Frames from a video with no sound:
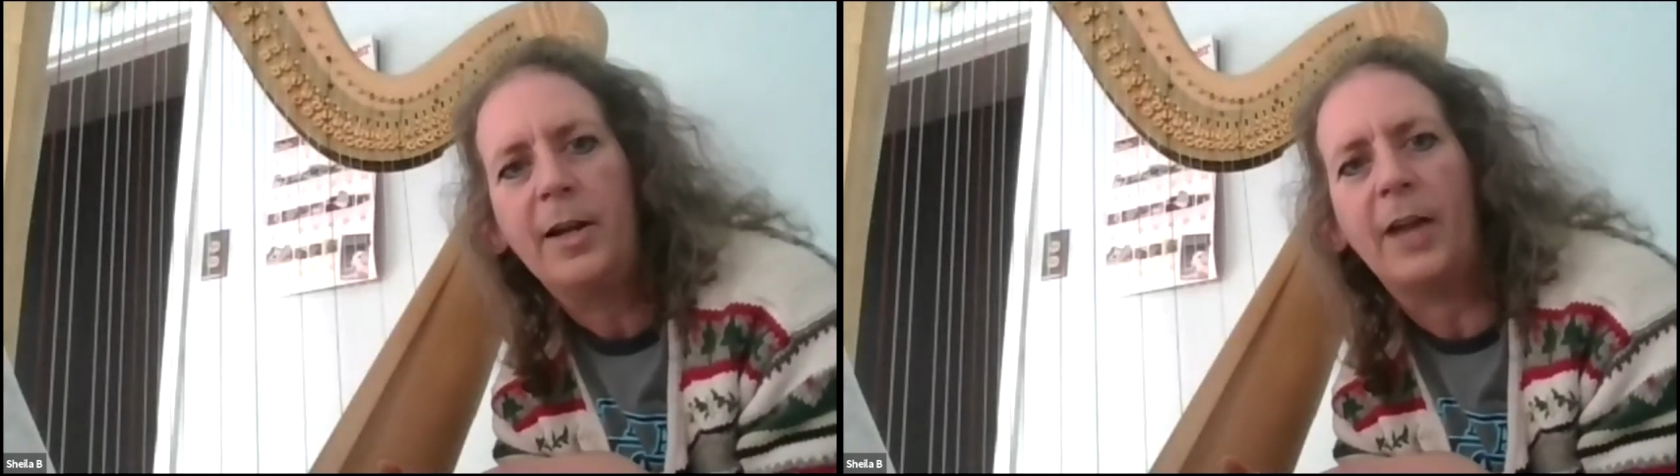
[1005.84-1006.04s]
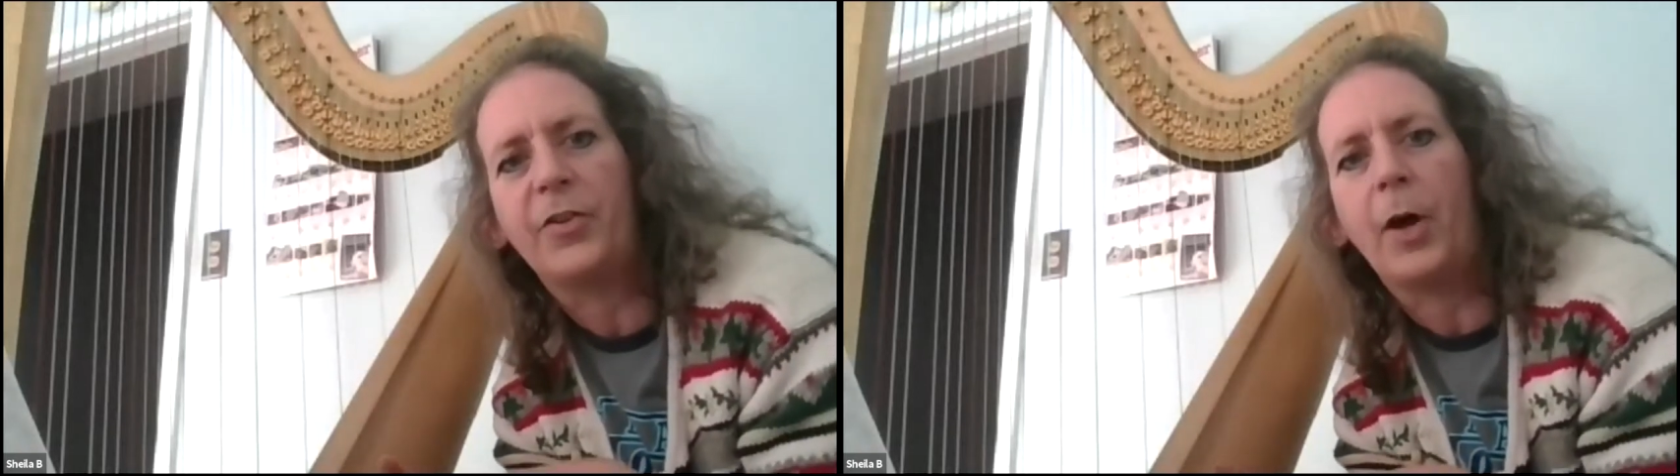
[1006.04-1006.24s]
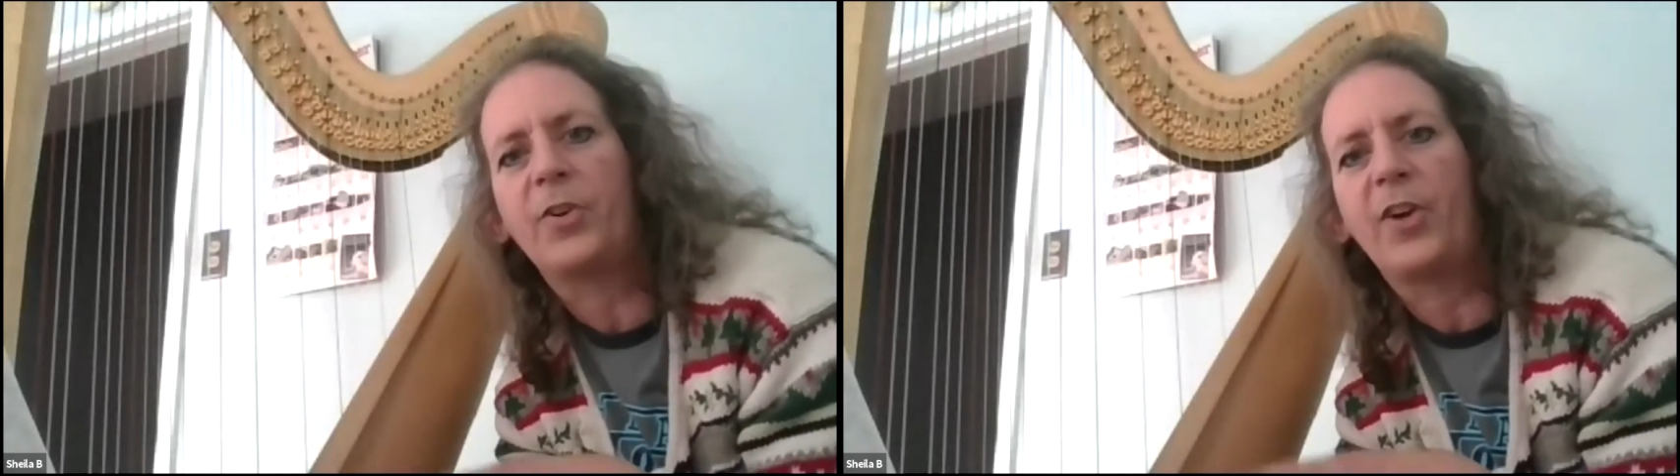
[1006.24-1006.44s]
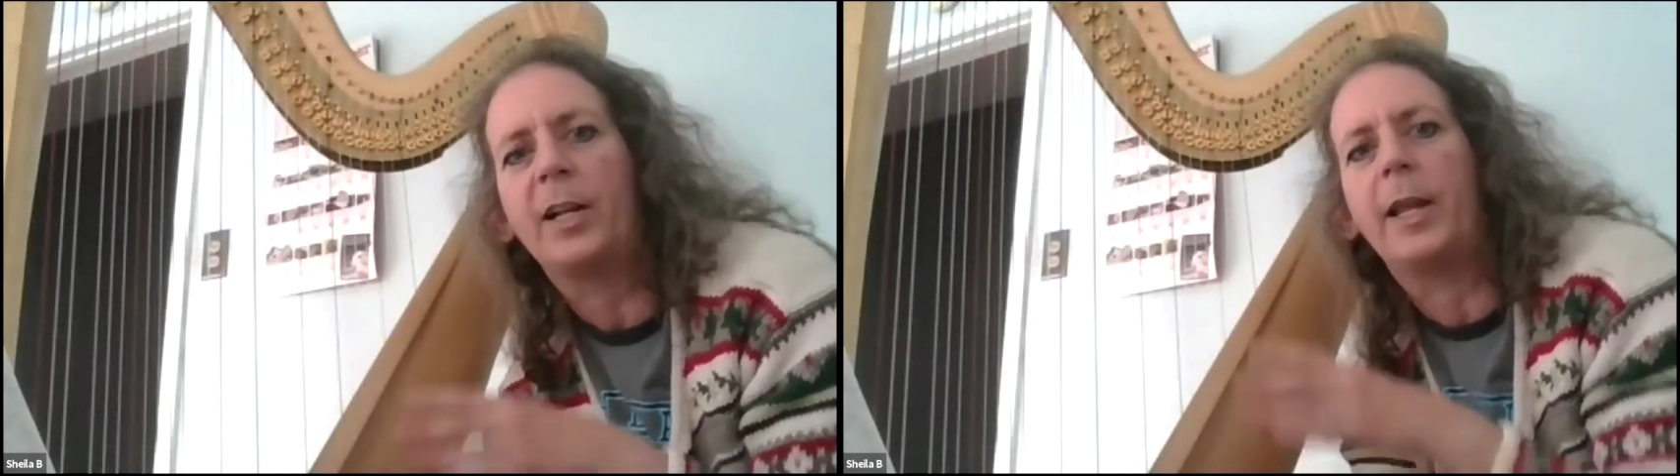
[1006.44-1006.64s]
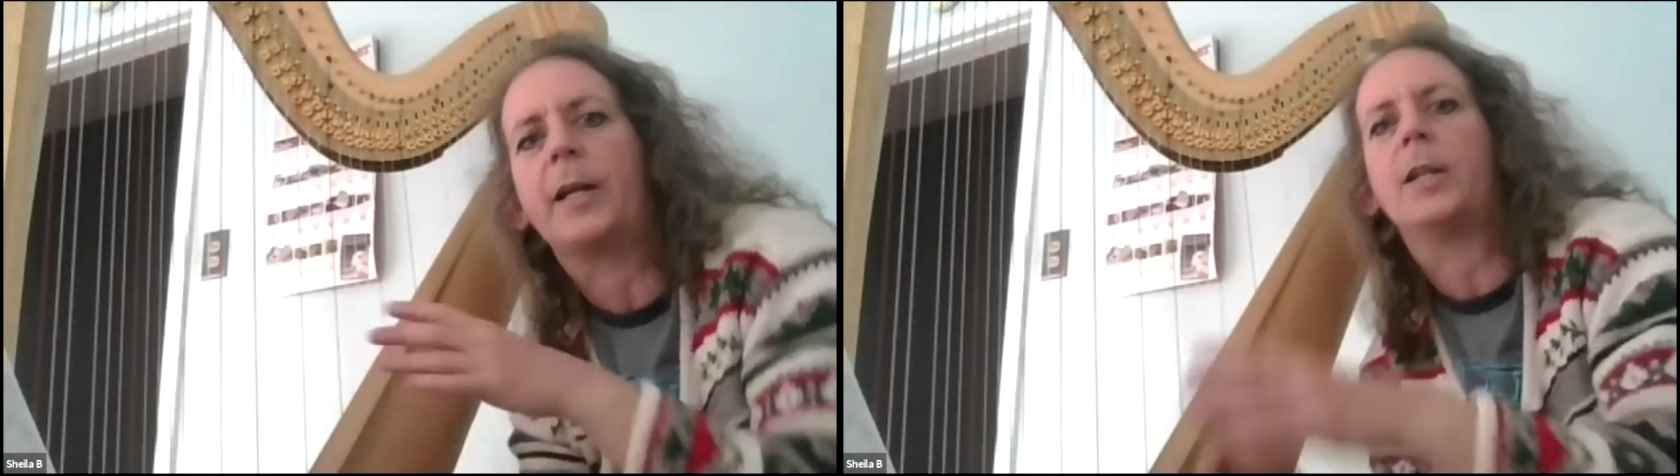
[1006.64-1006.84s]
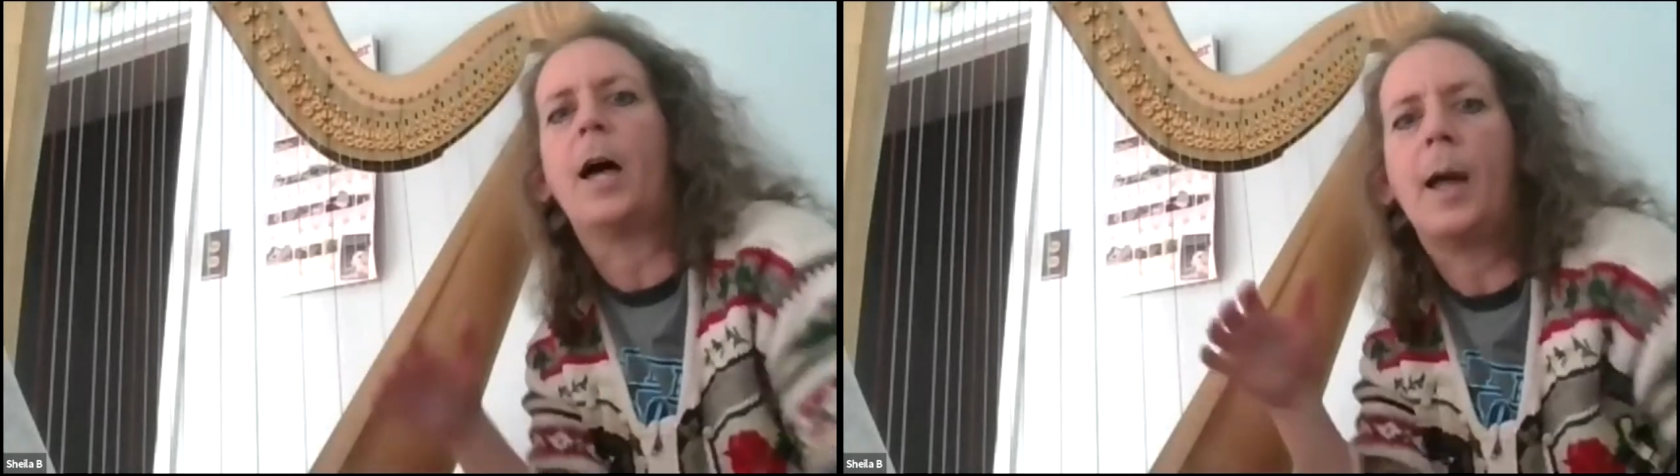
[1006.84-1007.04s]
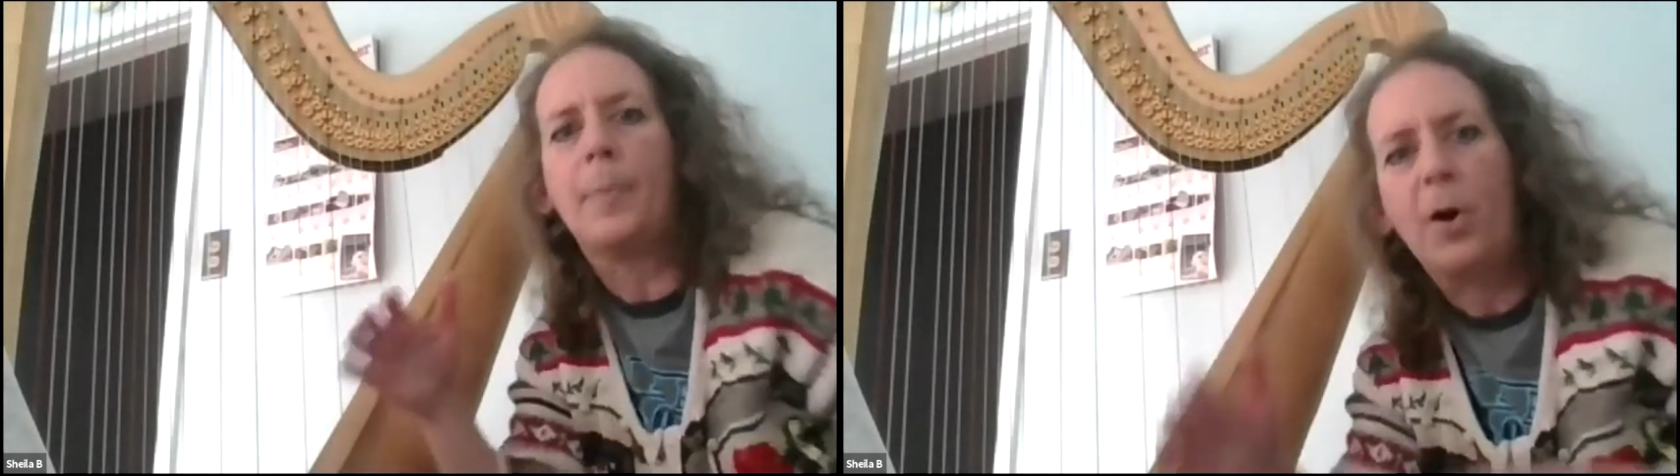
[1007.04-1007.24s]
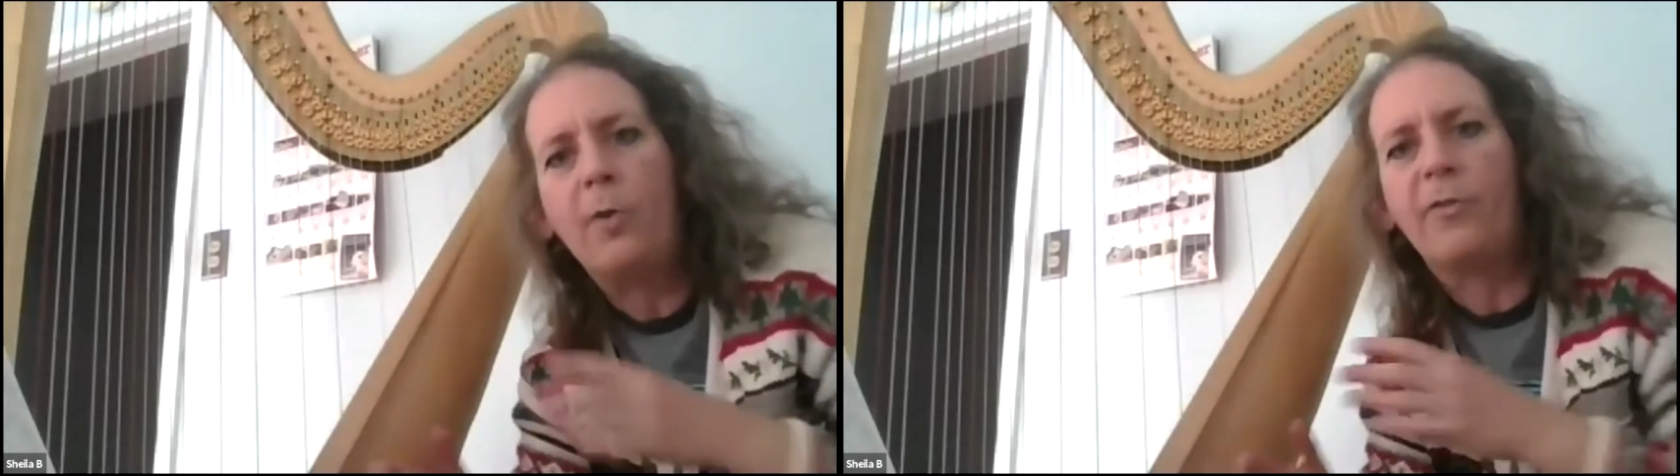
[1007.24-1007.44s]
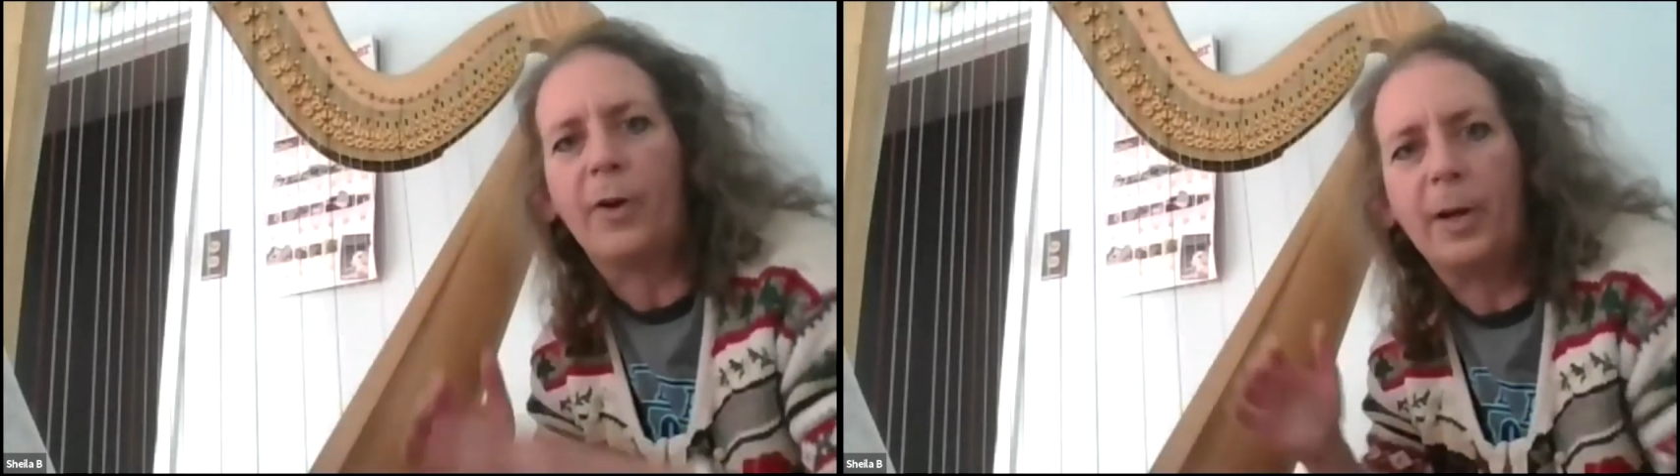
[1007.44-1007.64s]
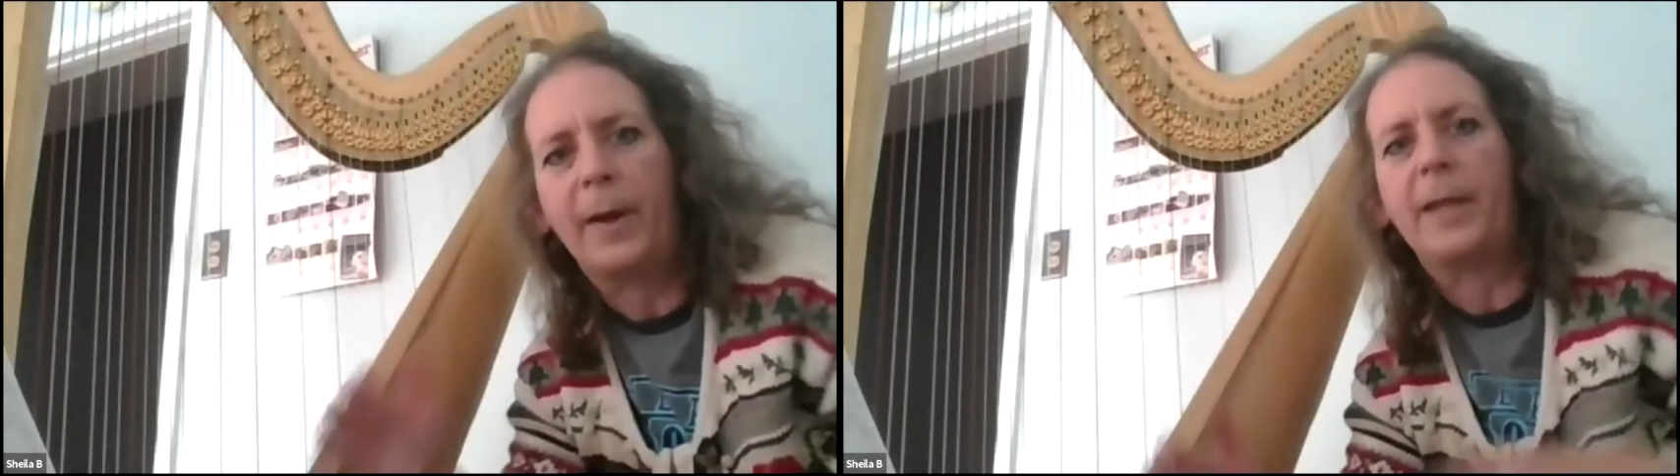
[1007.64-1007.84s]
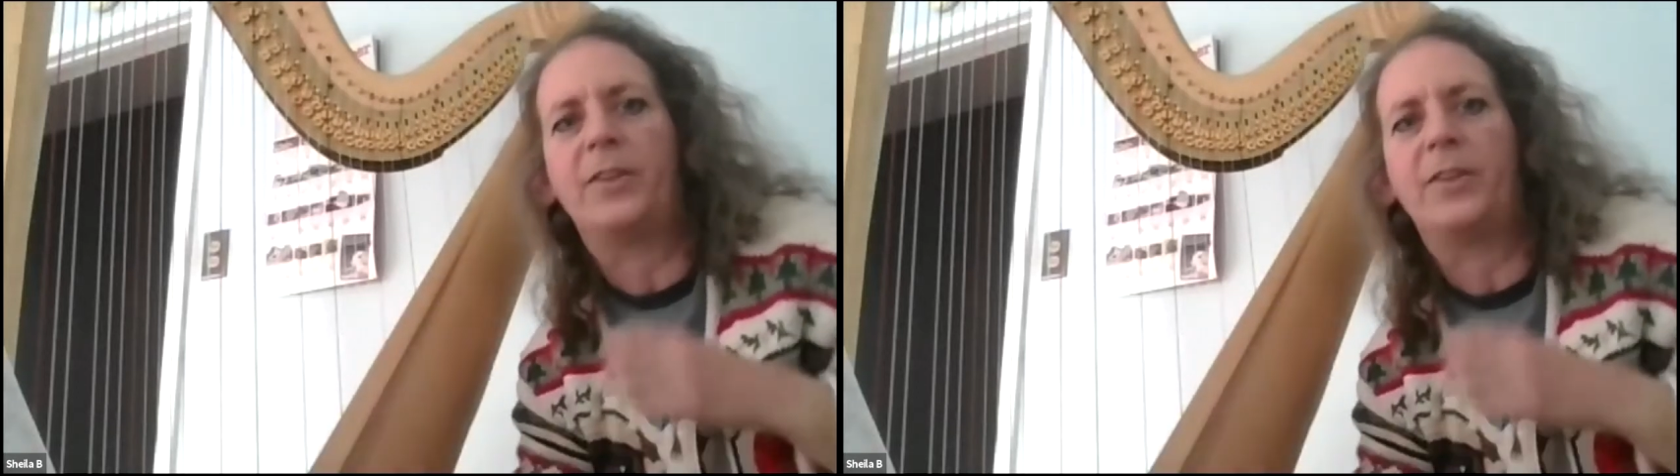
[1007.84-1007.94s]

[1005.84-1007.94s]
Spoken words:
And so I'm trying to like climb over in my